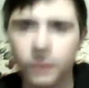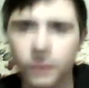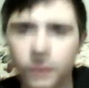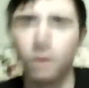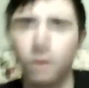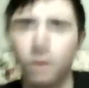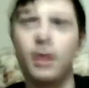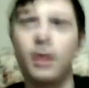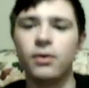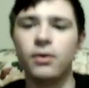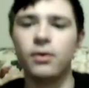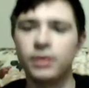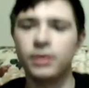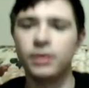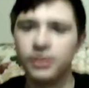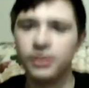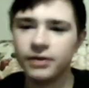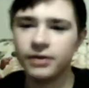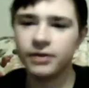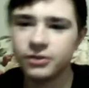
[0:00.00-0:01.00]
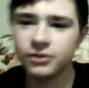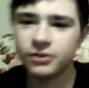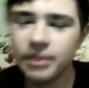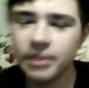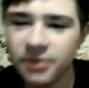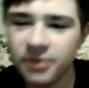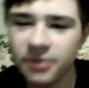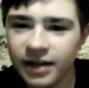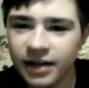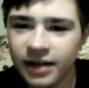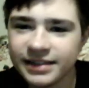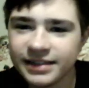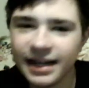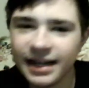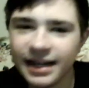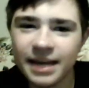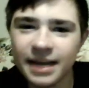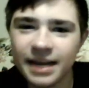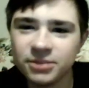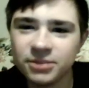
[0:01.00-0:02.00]
Wow. You're going to stream the... Yes, I
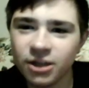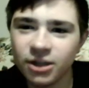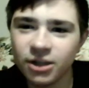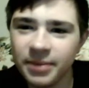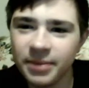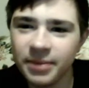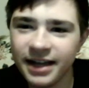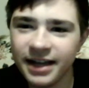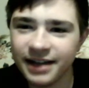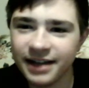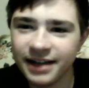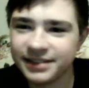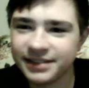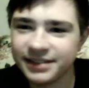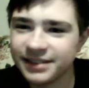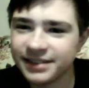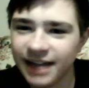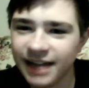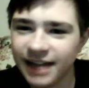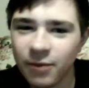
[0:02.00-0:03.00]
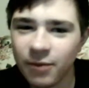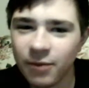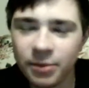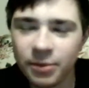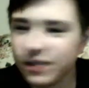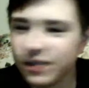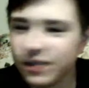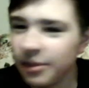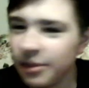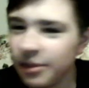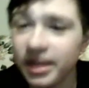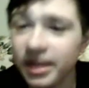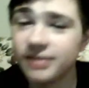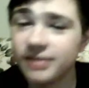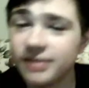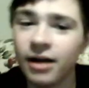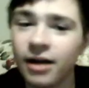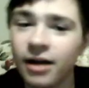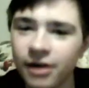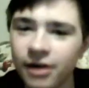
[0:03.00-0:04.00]
am, Jeremy. Yes. I will be streaming a
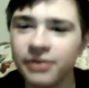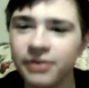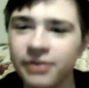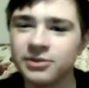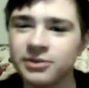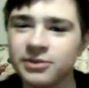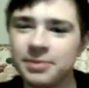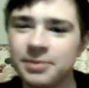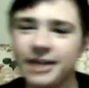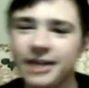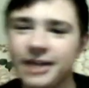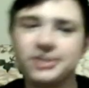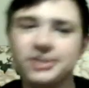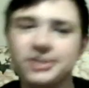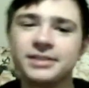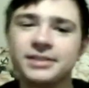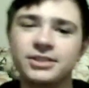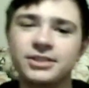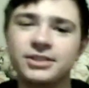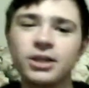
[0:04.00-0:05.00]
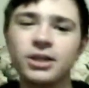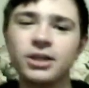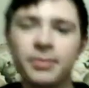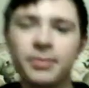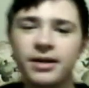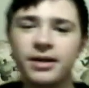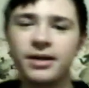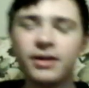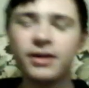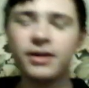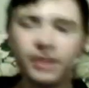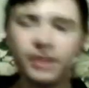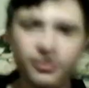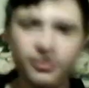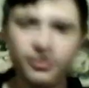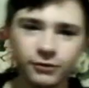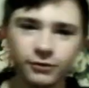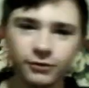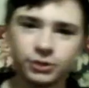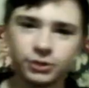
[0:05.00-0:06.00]
ton of those matches, Jeremy.
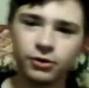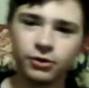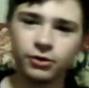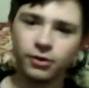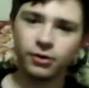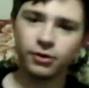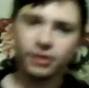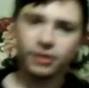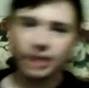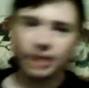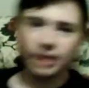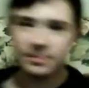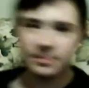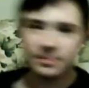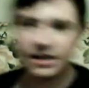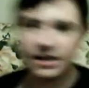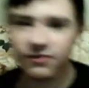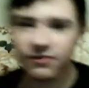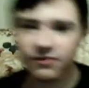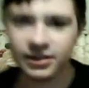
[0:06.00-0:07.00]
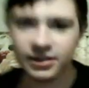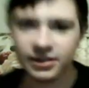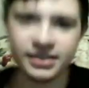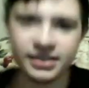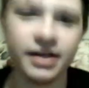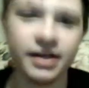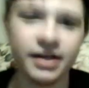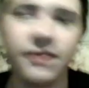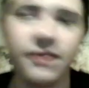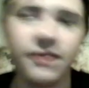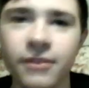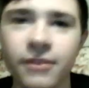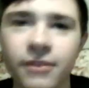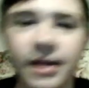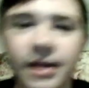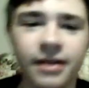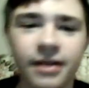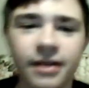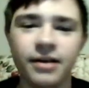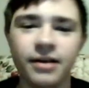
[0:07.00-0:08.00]
For sure. I'm definitely excited for
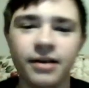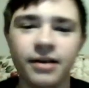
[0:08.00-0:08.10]
that.